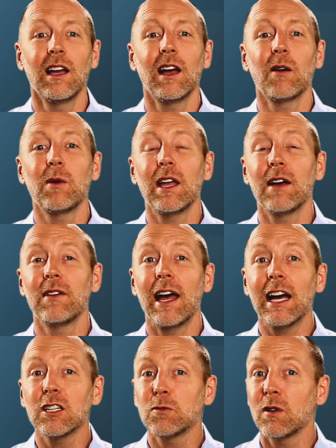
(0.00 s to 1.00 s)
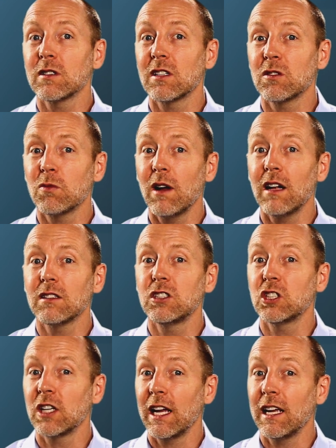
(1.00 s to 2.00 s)
We have experts as well
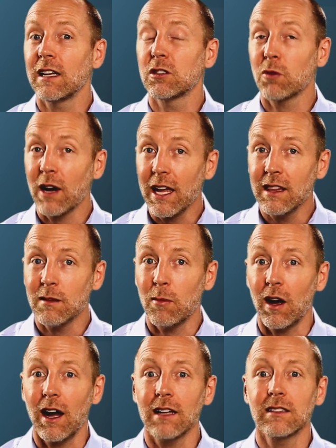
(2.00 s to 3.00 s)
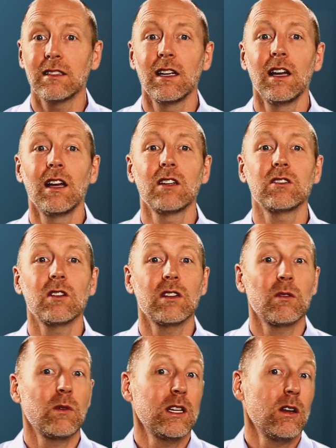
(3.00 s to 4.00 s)
train the bots so that
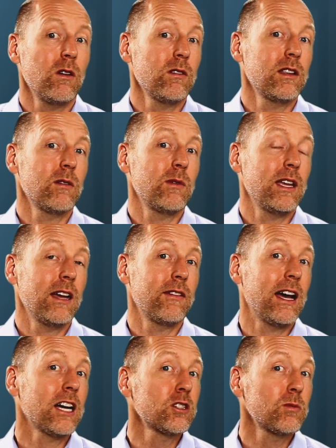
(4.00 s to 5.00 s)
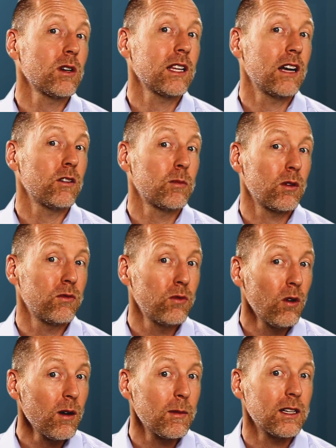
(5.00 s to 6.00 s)
we know that we have expert level
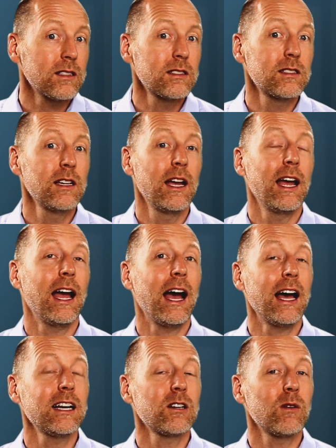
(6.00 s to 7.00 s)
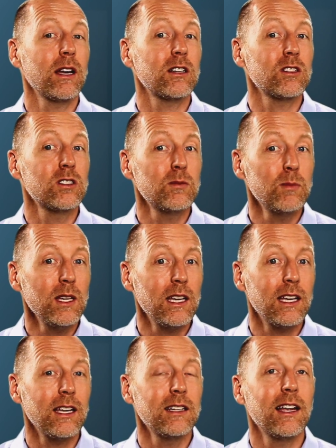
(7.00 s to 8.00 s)
performance at a greater
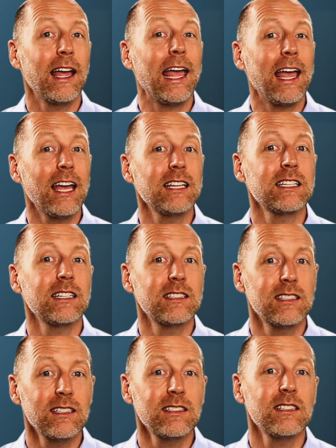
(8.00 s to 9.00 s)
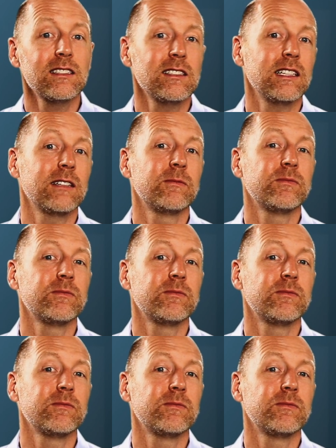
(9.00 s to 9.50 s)
speed and consistency.